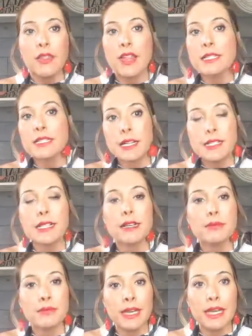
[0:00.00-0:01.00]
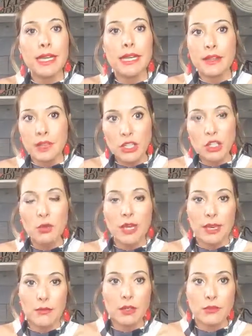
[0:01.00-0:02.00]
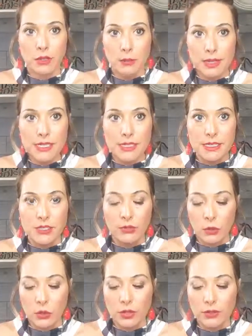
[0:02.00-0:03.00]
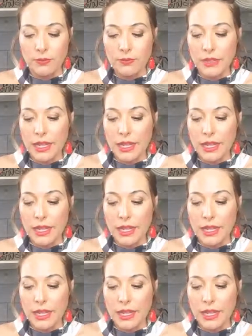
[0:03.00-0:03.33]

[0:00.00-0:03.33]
That doesn't mean that you can't move your business forward.